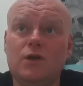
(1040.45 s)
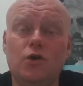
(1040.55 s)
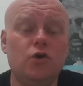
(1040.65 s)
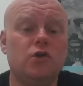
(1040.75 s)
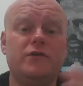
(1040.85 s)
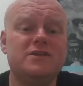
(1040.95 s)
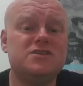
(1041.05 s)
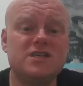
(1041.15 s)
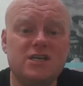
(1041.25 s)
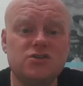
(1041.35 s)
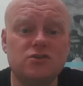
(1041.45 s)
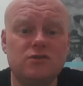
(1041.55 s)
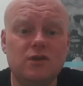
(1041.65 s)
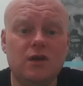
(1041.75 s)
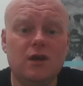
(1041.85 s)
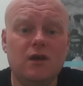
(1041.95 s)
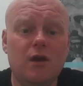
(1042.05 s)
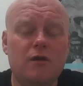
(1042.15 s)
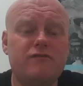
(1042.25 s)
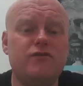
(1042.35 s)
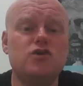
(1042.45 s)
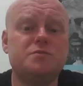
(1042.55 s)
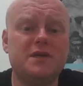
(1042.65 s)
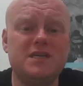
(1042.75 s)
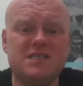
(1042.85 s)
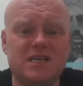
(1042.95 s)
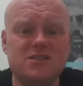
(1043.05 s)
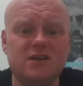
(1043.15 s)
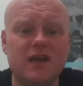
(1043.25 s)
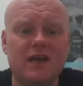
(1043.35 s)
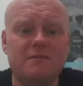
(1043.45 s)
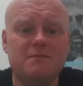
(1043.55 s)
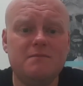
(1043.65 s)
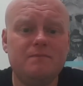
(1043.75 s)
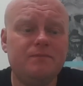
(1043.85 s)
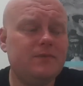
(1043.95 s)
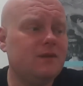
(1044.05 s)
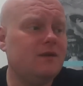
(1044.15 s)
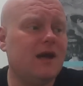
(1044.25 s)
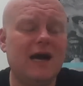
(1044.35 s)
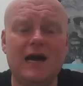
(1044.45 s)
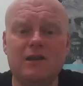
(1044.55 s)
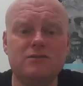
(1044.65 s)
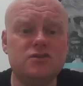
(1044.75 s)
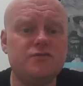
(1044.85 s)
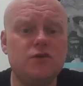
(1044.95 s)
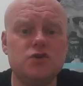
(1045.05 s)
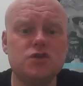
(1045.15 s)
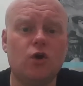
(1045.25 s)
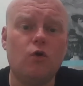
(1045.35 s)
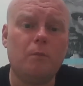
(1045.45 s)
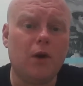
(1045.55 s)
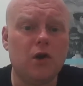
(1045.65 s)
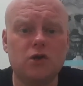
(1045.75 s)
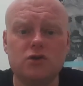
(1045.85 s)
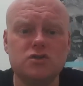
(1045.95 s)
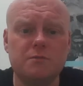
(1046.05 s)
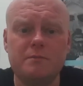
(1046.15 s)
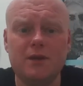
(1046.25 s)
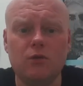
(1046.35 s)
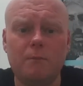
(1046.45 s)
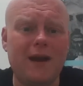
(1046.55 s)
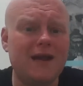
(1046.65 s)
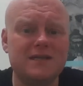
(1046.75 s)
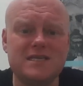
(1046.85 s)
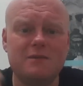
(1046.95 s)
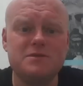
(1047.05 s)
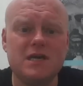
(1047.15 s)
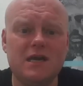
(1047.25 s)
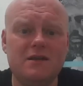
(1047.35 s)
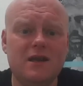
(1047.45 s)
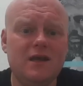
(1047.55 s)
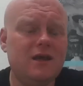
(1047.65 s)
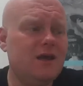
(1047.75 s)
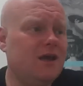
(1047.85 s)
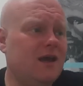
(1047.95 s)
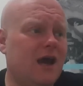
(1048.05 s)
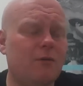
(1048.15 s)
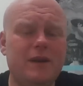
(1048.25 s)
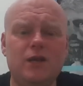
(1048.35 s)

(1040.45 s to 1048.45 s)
Earlier in the season, first pre-season game, Haaland's first goal, ball across the middle, bang, taps it in. How many